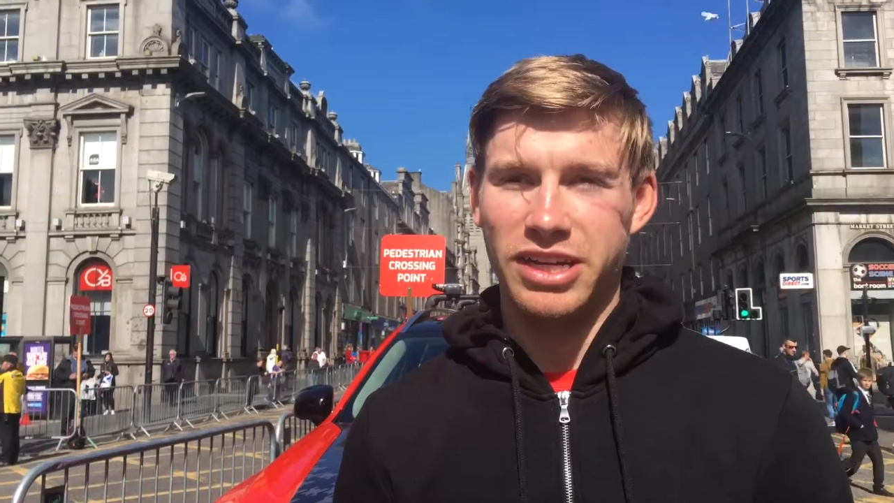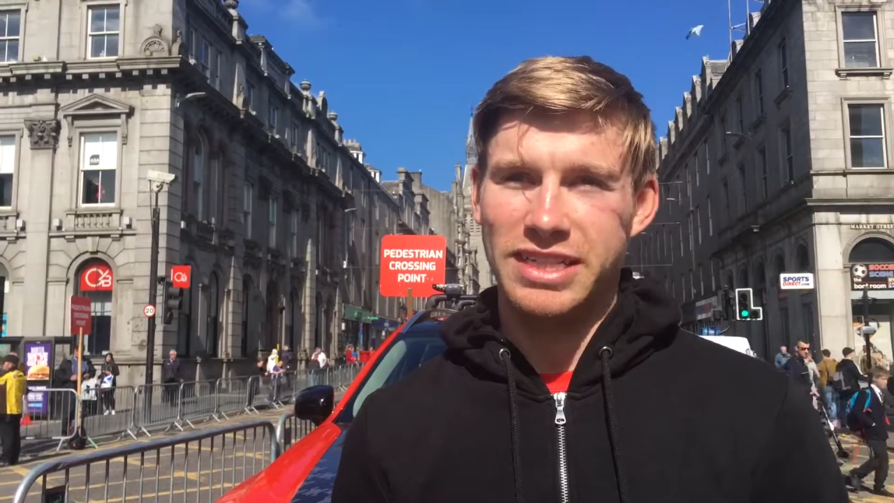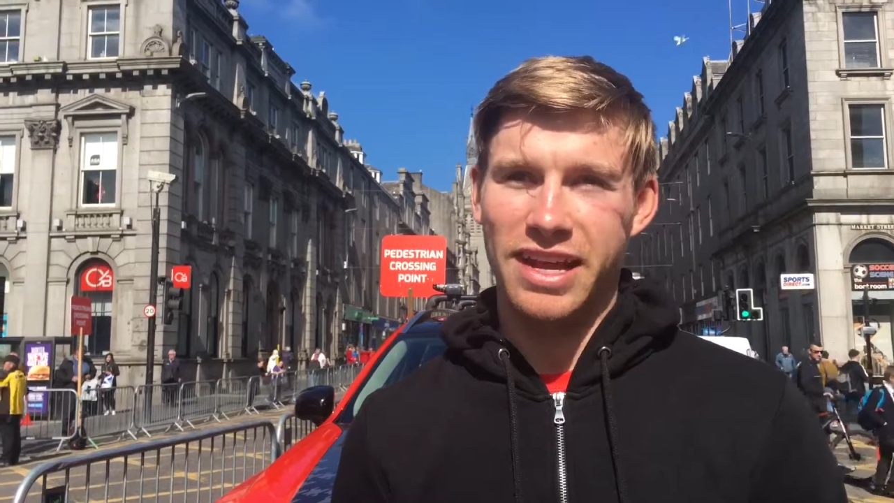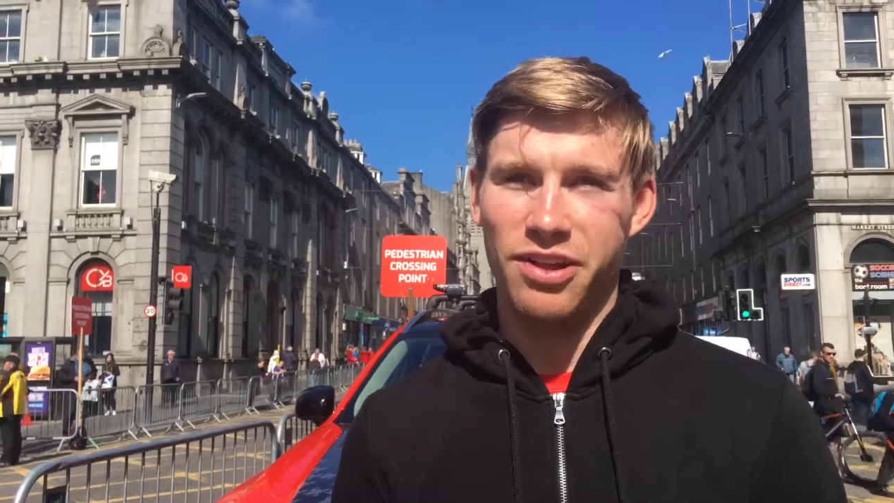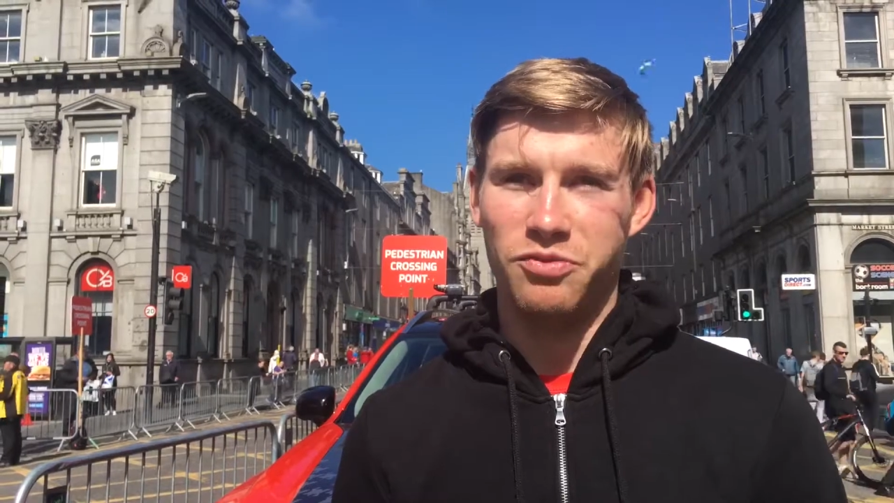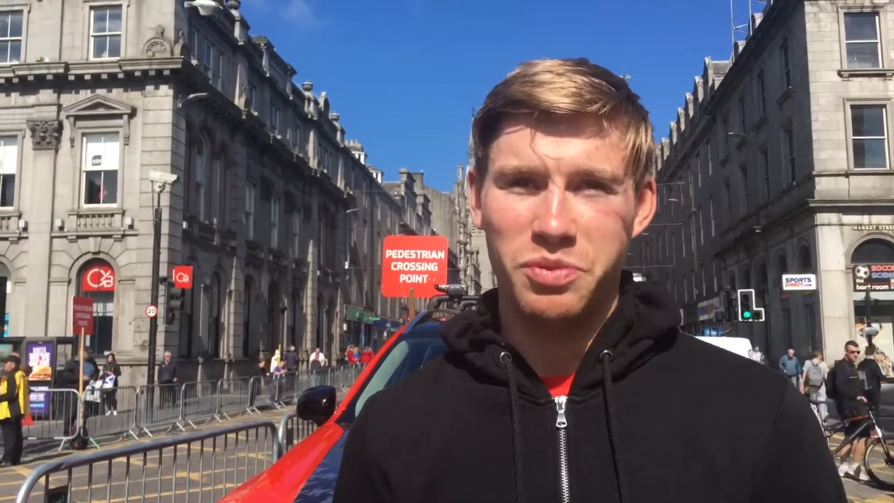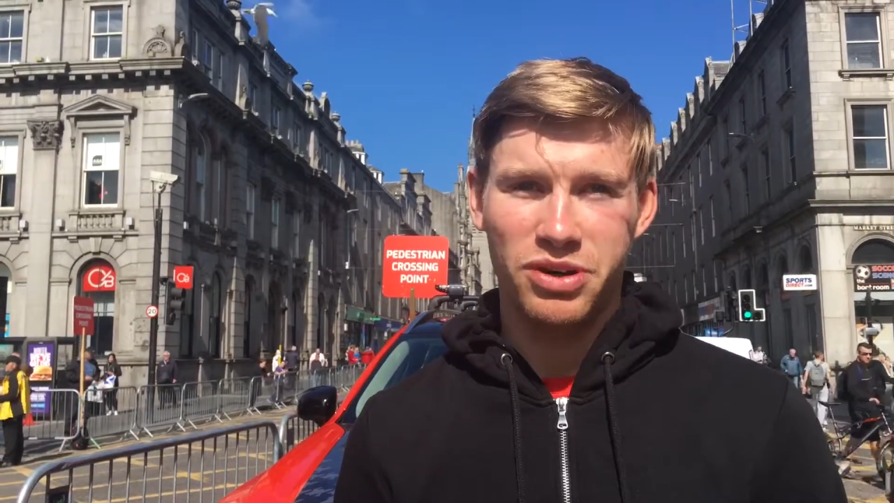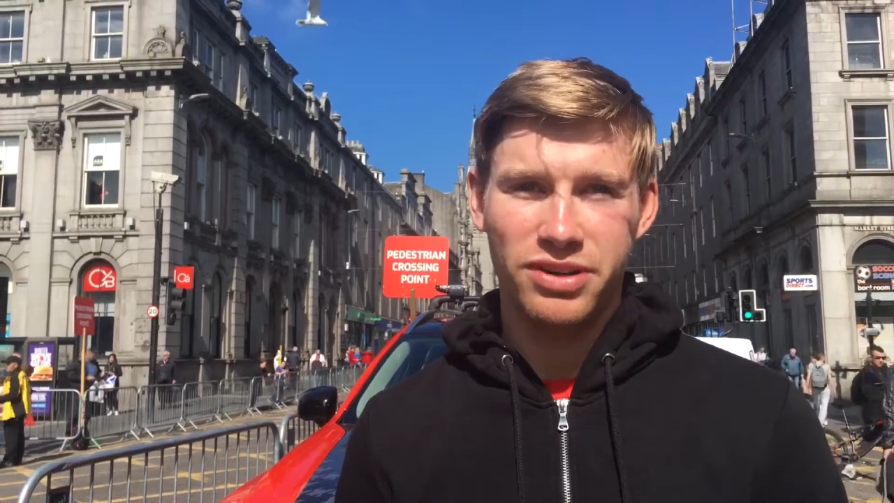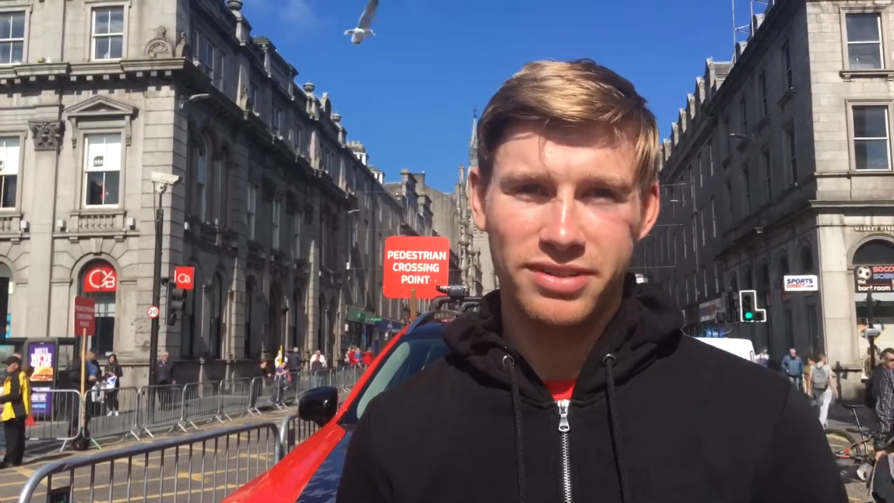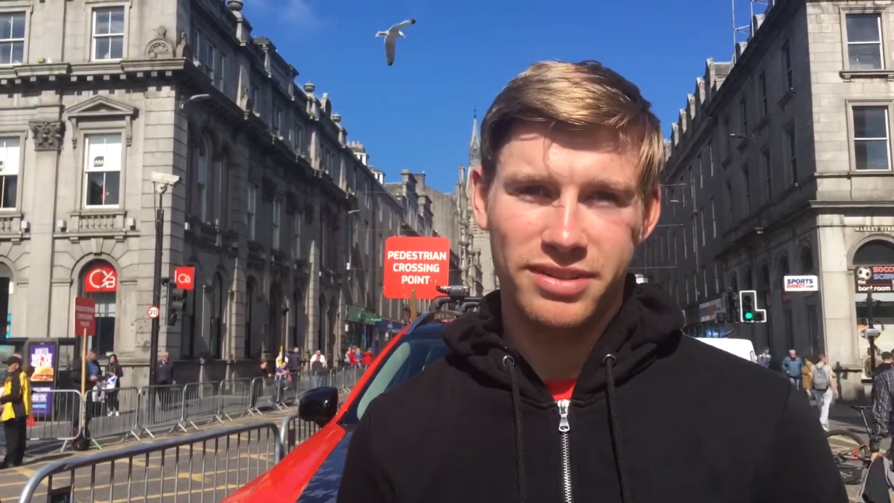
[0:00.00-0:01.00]
yourself,
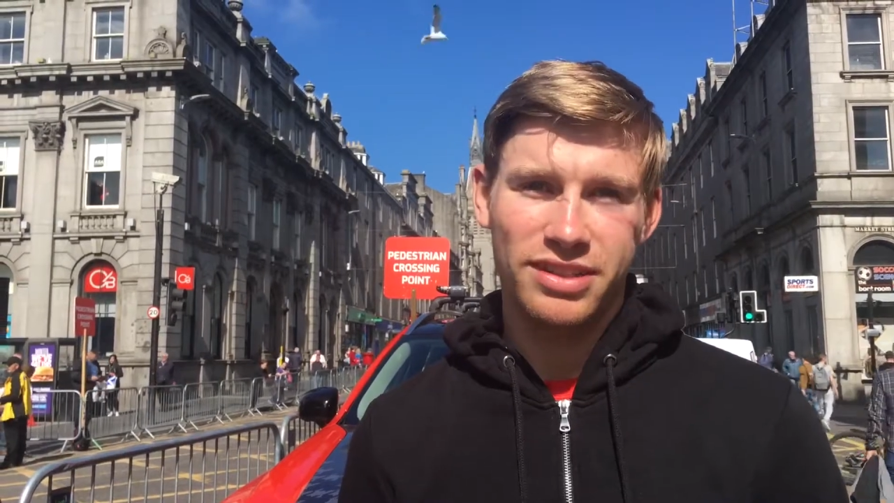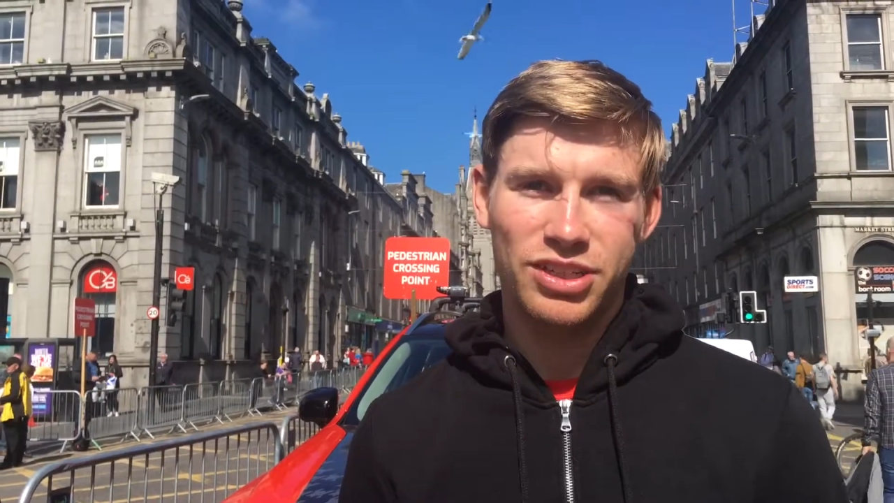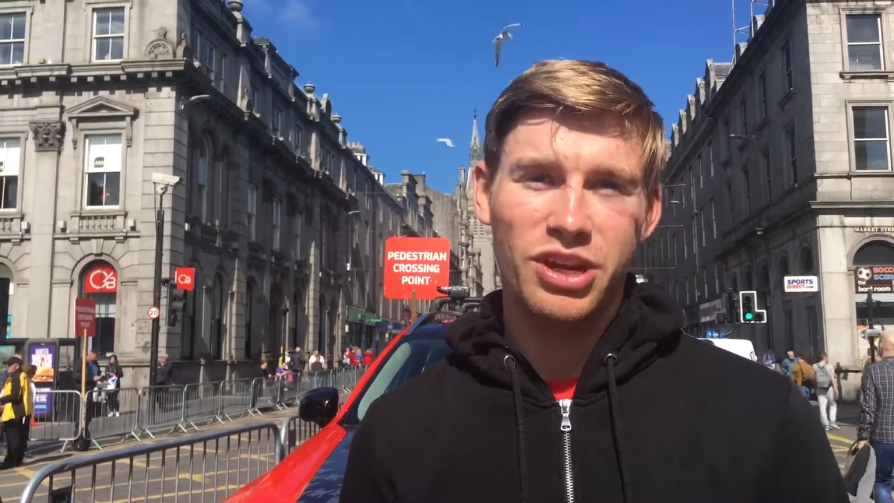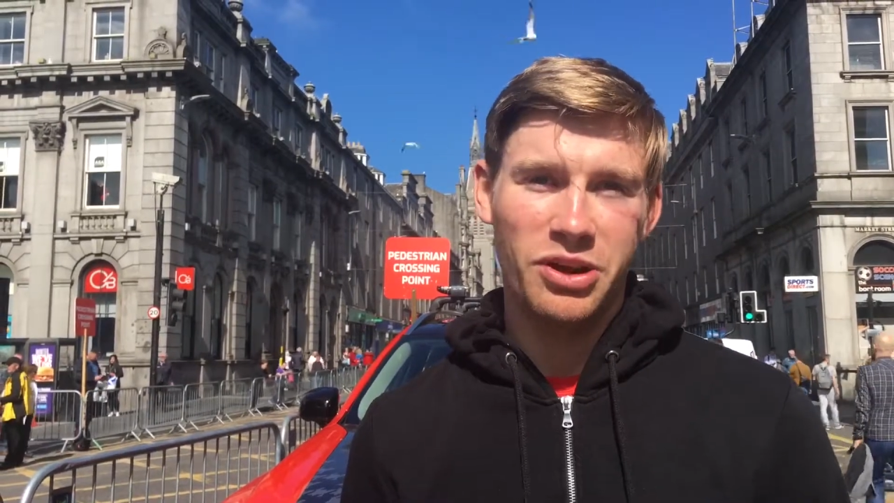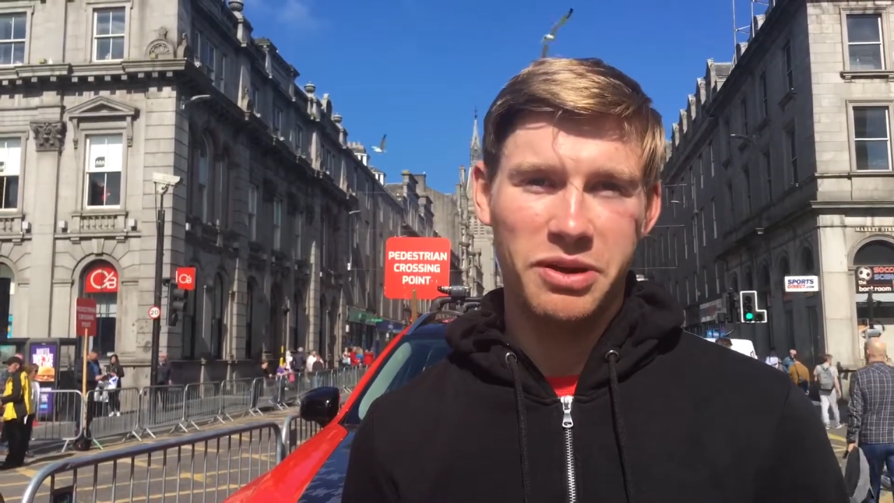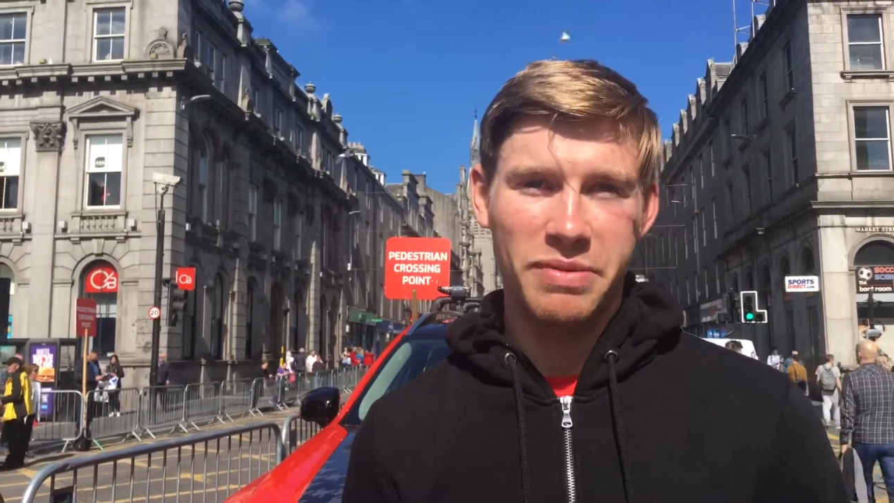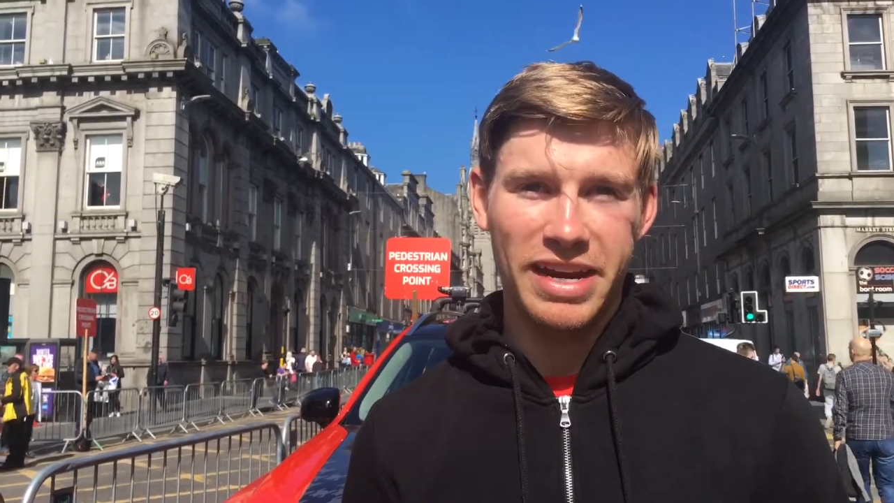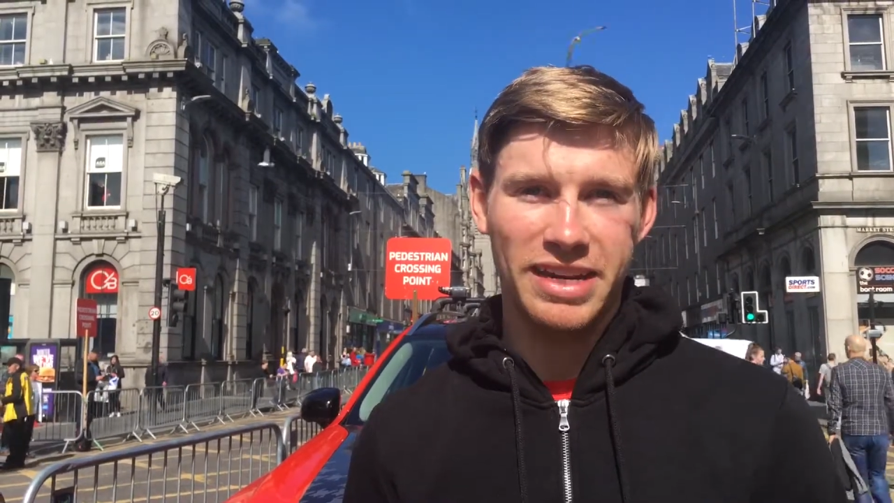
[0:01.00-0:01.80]
but you know what I mean?